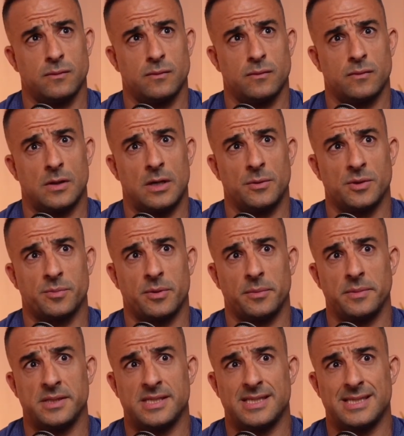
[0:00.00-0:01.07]
I was probably
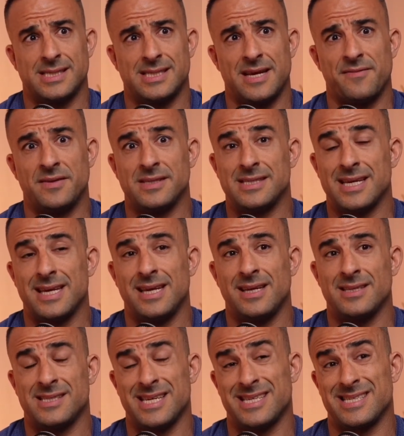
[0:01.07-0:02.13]
17,
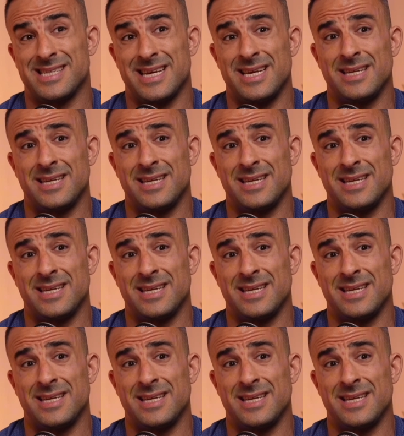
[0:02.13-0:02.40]
16,